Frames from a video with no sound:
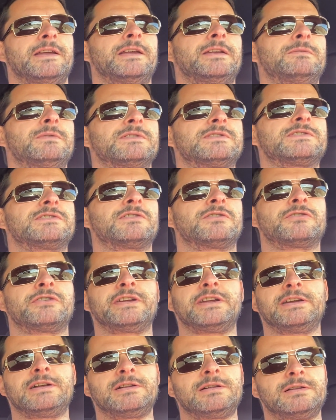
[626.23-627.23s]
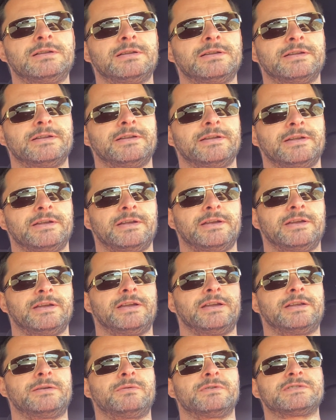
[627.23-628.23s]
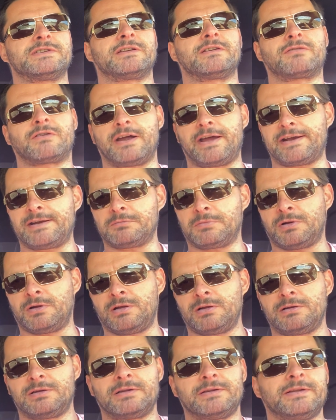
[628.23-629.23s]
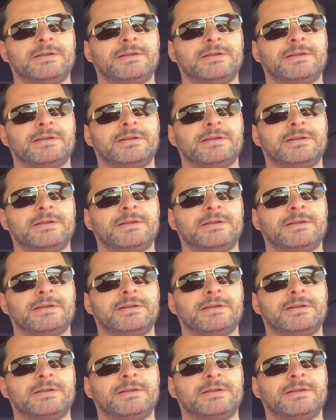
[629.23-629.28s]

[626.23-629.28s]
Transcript: It was surreal, it was incredible,